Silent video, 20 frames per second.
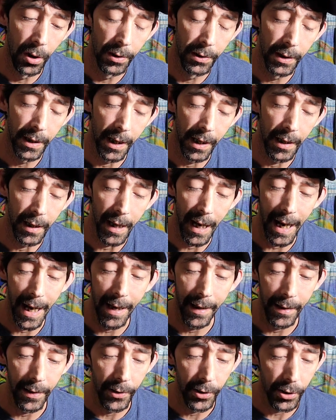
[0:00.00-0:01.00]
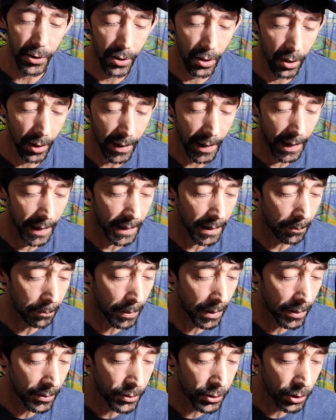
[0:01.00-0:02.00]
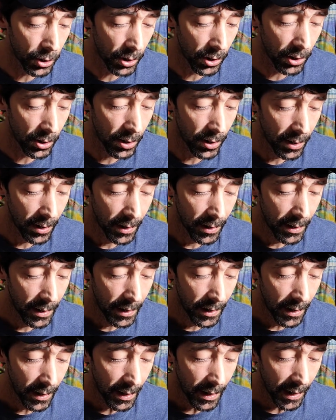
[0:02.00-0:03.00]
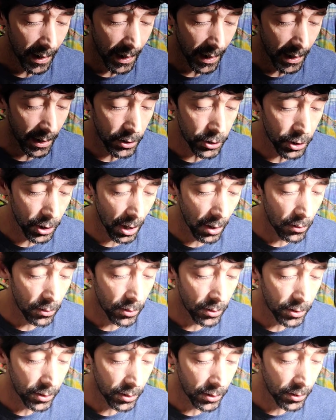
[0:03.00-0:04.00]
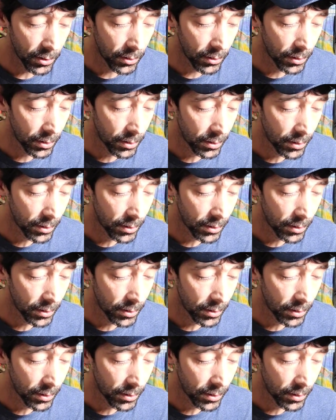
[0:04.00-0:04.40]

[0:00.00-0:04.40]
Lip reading: you can kind of just look at the picture and it shows you